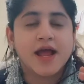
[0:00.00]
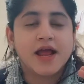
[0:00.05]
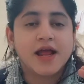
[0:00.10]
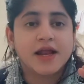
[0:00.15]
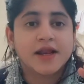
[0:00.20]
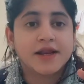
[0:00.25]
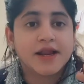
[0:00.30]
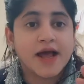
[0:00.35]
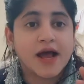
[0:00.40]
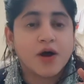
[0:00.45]

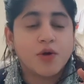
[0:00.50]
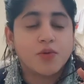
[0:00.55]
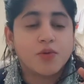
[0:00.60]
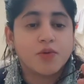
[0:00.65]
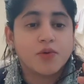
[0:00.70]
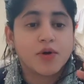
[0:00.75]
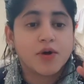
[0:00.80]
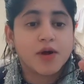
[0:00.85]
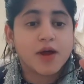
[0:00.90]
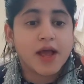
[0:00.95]
now
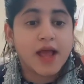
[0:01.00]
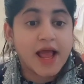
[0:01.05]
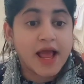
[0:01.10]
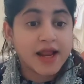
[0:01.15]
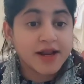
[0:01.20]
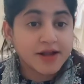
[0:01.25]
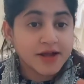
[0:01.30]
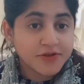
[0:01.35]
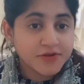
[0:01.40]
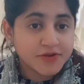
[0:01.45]

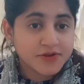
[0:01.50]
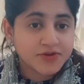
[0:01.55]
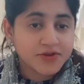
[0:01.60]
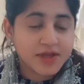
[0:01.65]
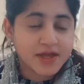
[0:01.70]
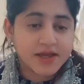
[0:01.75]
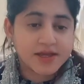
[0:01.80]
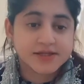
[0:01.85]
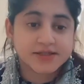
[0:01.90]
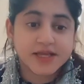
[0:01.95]
another
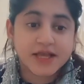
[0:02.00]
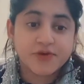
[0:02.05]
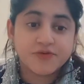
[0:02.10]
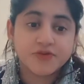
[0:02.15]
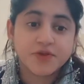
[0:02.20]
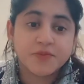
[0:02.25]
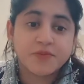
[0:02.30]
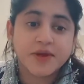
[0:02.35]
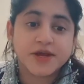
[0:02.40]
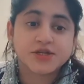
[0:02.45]
thing is if
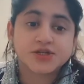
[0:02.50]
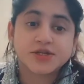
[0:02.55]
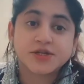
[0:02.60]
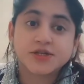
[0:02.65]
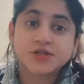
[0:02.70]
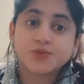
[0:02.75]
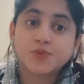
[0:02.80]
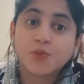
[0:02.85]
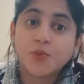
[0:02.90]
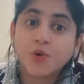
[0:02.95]
the patient
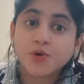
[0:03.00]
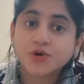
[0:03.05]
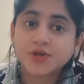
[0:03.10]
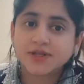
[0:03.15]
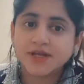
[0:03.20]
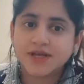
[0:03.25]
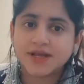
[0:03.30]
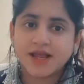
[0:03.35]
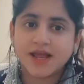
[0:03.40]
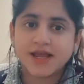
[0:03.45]
is more
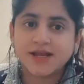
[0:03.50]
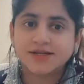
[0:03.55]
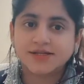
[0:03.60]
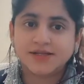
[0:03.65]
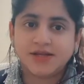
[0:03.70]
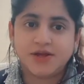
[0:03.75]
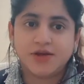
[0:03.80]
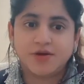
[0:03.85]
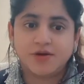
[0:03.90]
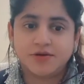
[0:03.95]
than
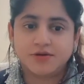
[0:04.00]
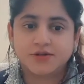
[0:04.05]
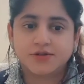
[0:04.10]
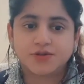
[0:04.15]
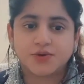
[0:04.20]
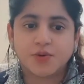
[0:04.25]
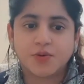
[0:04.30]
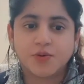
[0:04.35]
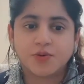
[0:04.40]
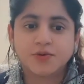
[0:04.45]
80
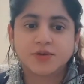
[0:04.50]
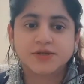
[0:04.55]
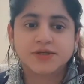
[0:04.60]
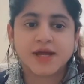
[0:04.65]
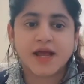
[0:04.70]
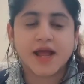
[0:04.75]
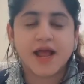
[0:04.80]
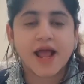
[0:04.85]
years old